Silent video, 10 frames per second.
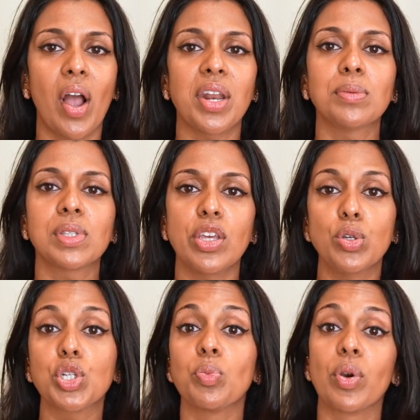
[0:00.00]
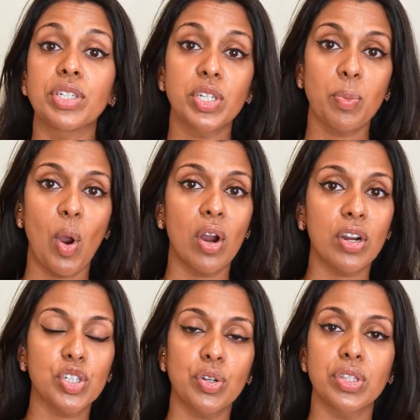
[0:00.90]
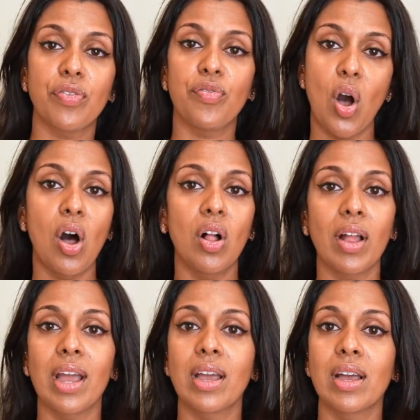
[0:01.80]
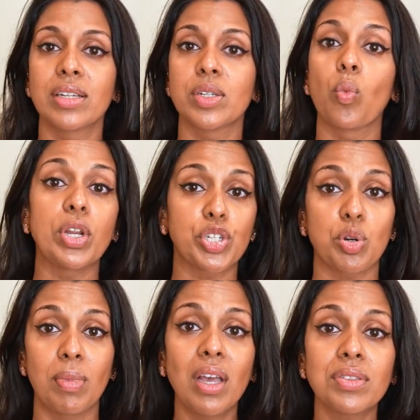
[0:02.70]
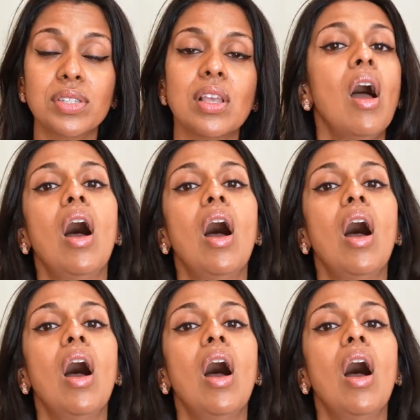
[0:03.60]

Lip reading: items that you should bring to the park during the fall and winter months.